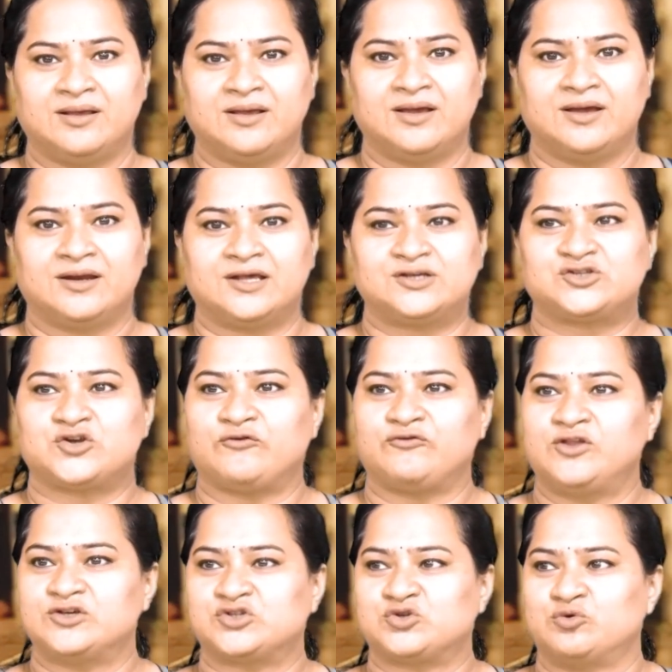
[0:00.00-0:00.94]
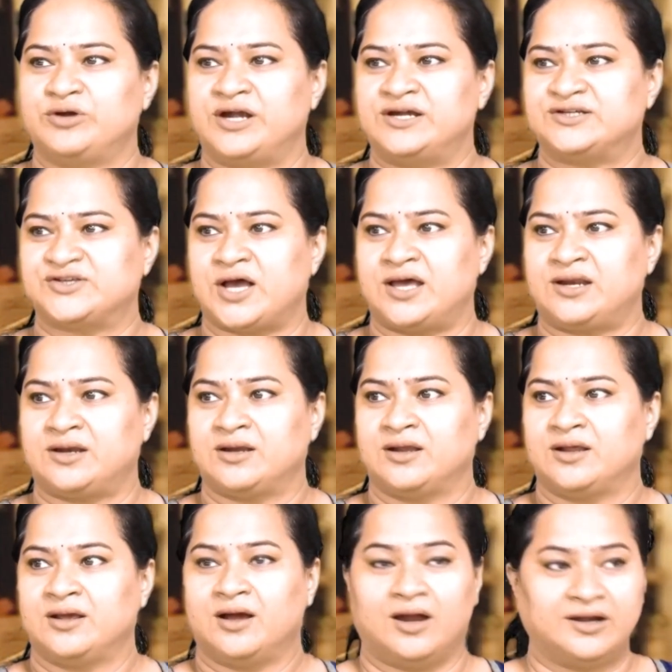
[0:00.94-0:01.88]
Rest of the students are
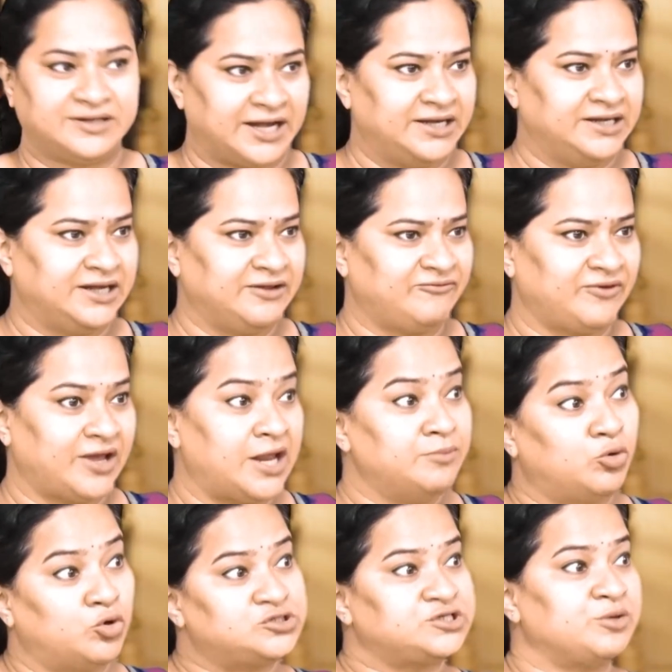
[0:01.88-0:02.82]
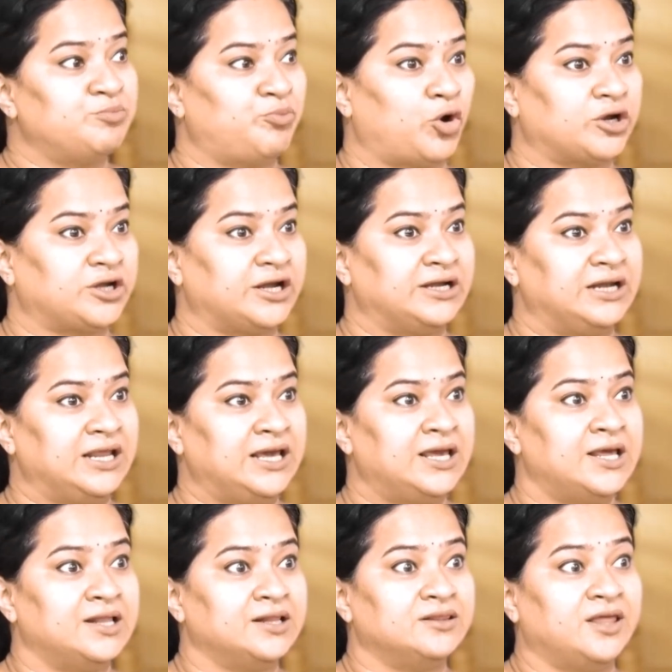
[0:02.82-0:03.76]
attentive, and most importantly,
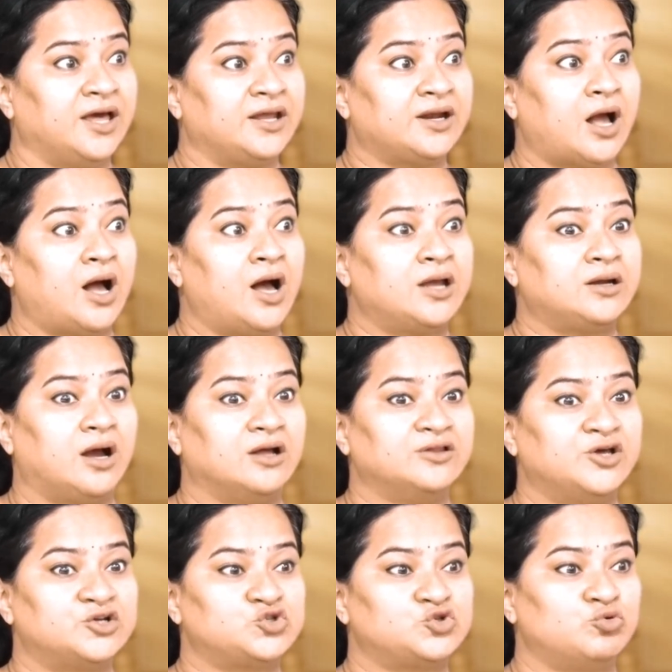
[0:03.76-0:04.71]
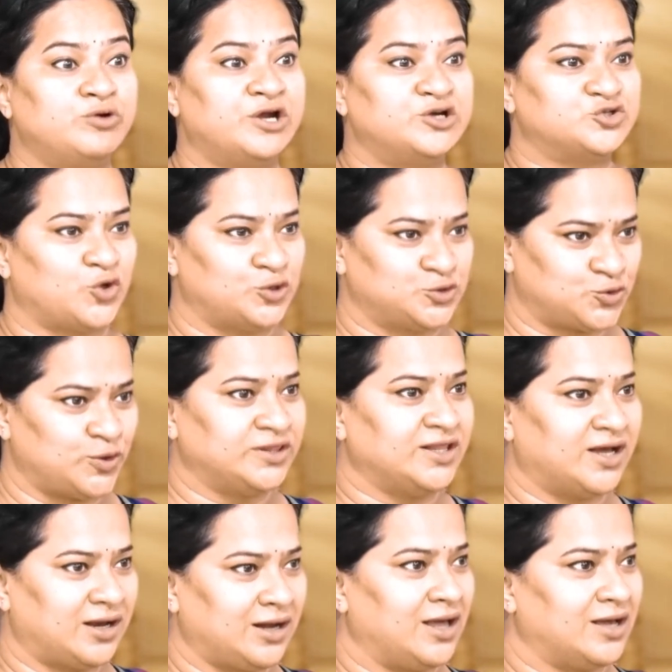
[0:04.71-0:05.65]
there are other students also in
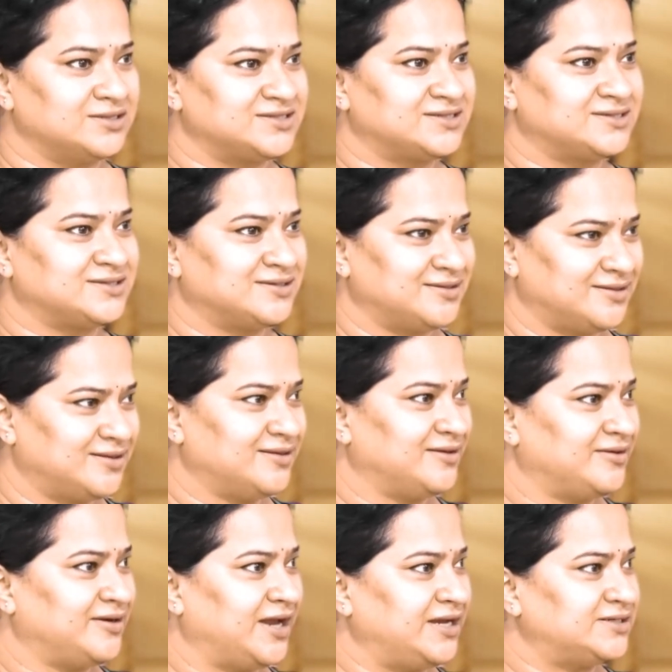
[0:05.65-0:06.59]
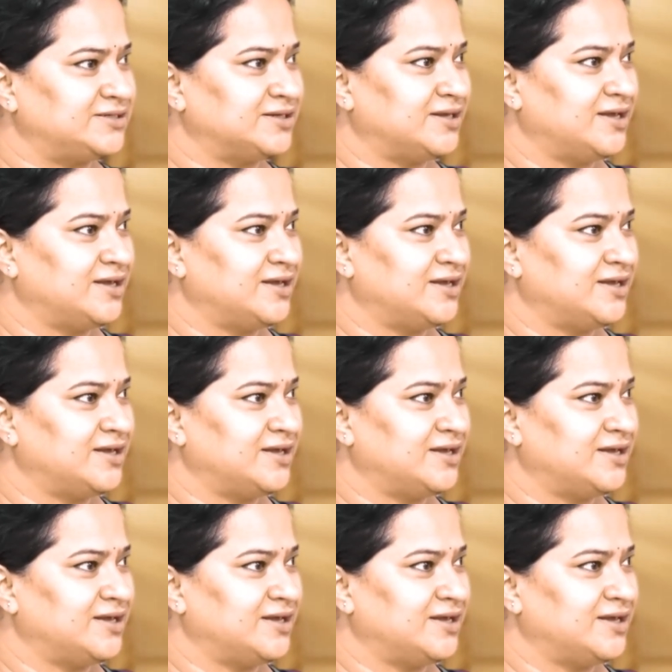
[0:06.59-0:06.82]
the class, right?